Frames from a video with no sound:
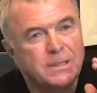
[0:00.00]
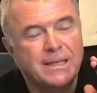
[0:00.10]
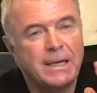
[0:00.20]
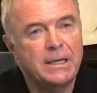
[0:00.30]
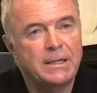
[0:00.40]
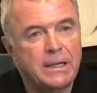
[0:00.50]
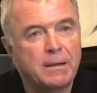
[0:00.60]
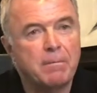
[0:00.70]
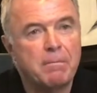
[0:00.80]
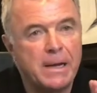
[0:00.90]
Just get in
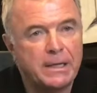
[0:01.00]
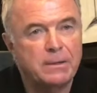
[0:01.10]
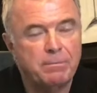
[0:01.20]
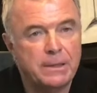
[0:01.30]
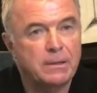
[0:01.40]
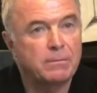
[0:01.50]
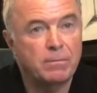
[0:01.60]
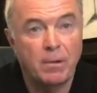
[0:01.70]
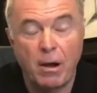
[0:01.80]
there, make your bid.